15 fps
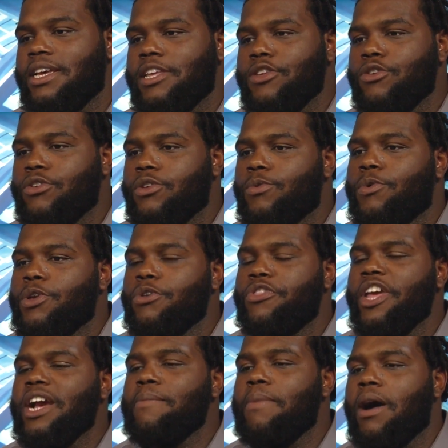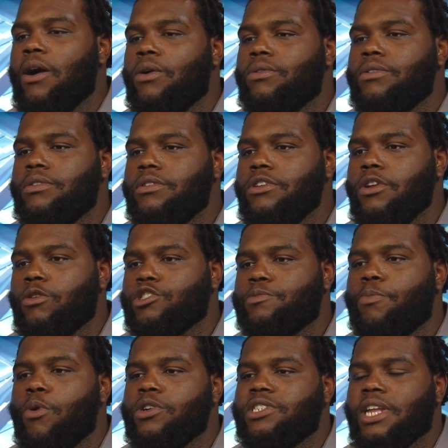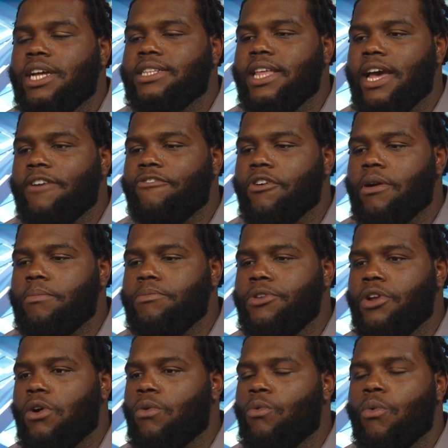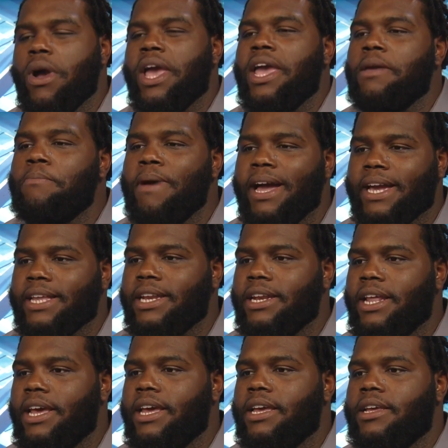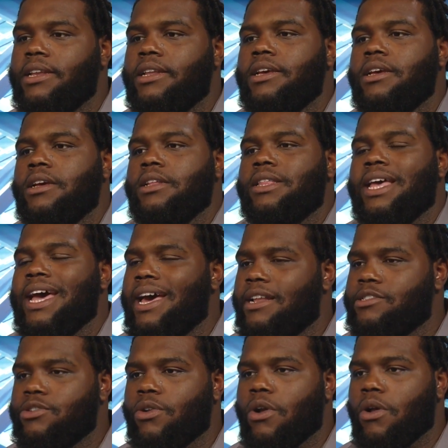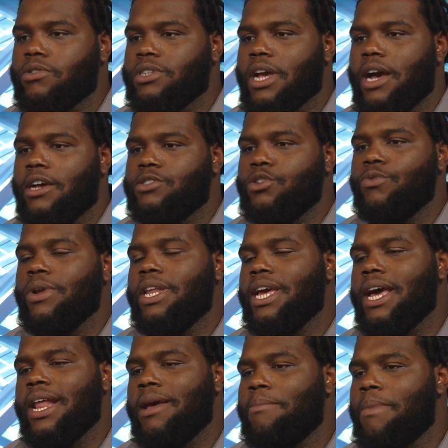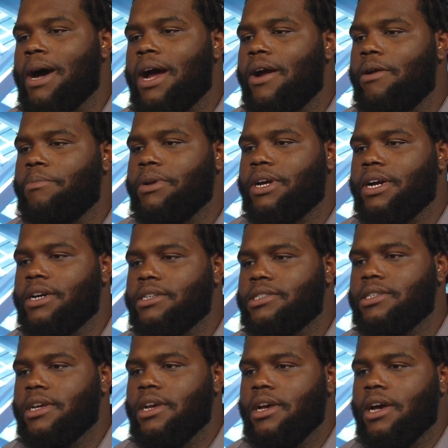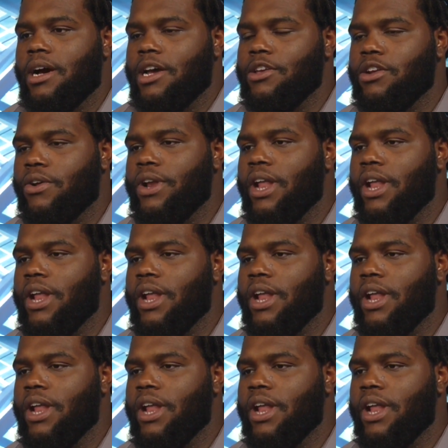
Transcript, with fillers: you, when you think about you know sports like that from you know way back in the day and the attitude of those guys, you really got to admire it because uh, you know